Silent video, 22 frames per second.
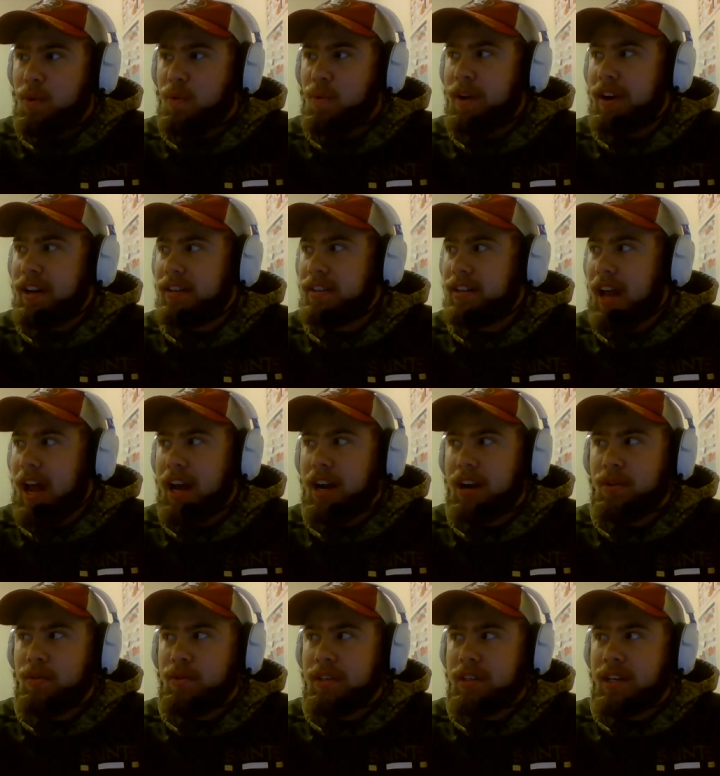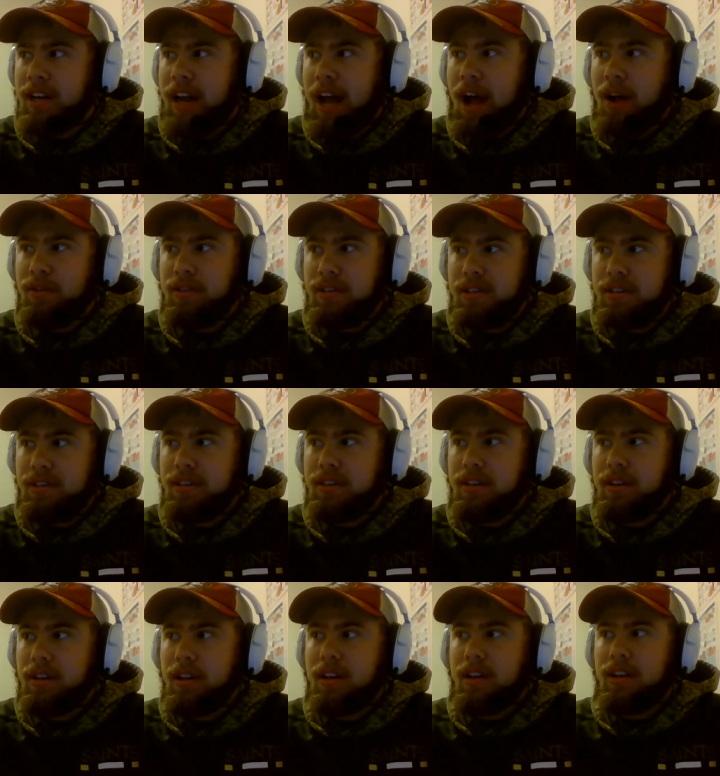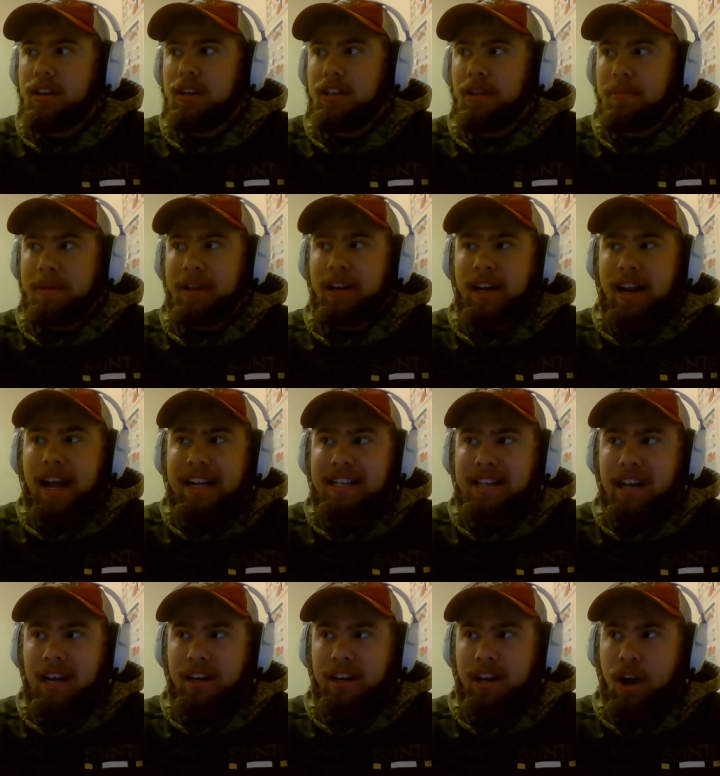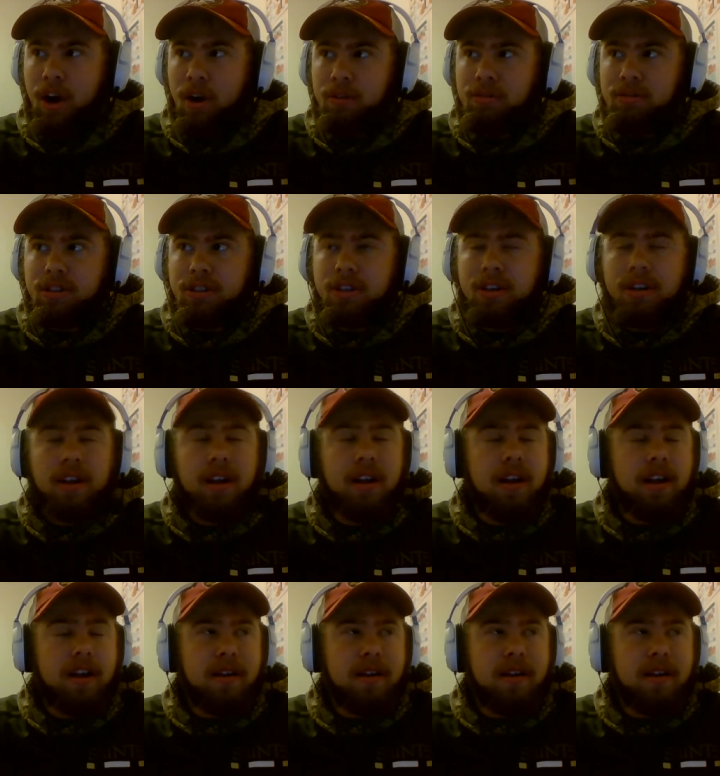when Taggart was announced to be the next head coach,